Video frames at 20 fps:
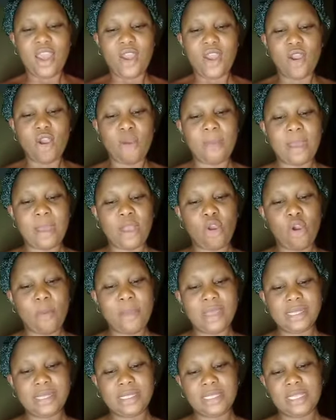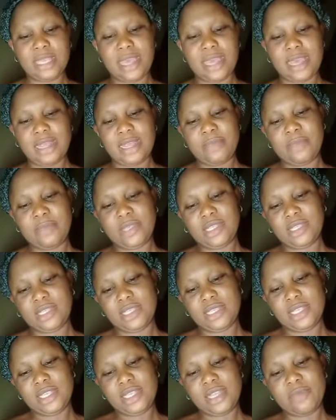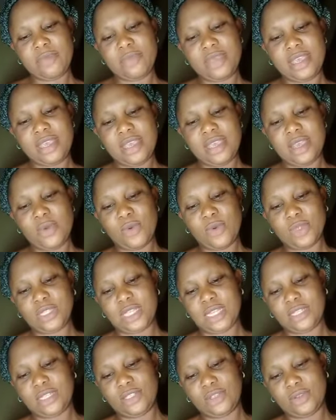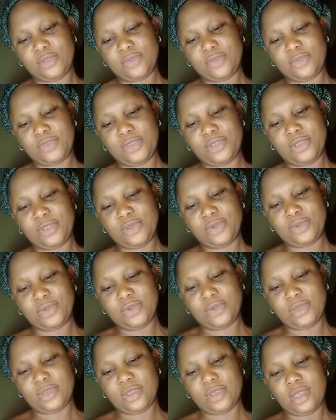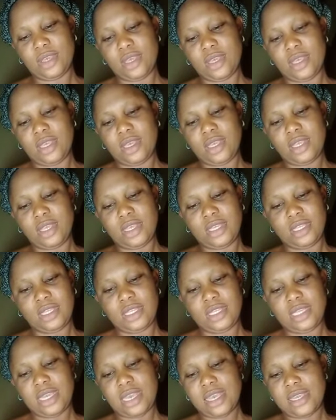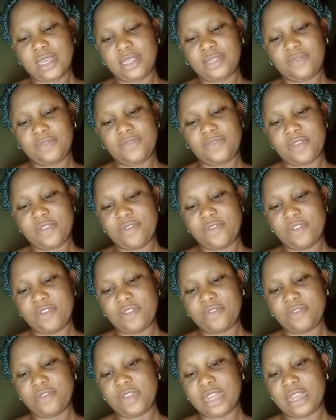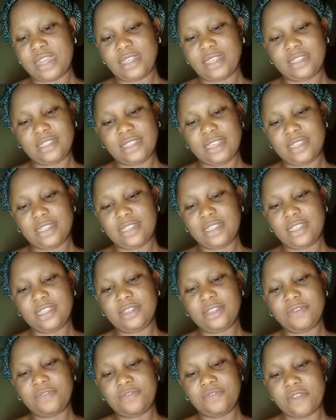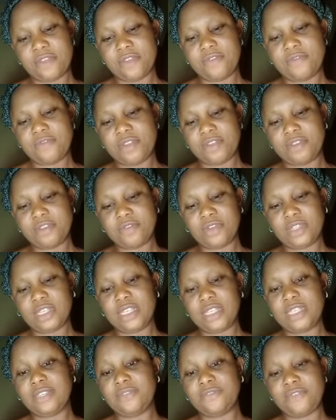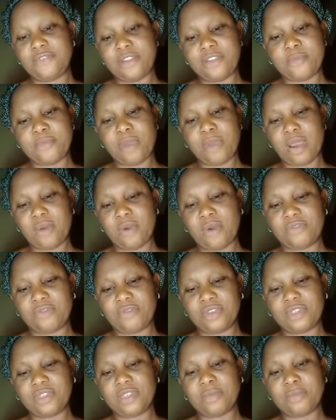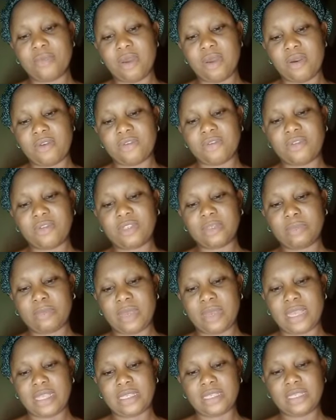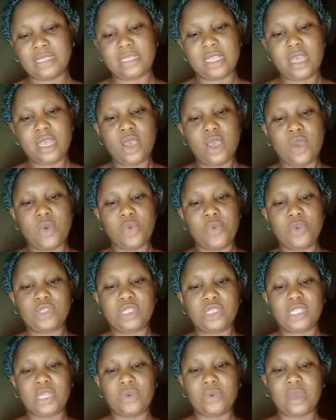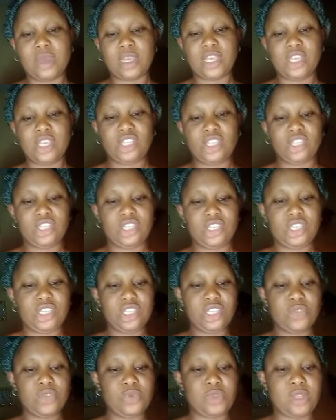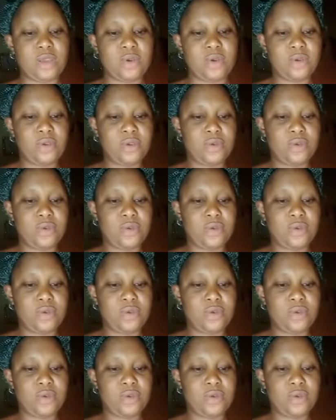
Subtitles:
come and comment here. Let me hear what it has done for you. The guy is very, very good. Like I said, he's very, very good. He's very powerful. He's a powerful spice we use in our kitchen, in our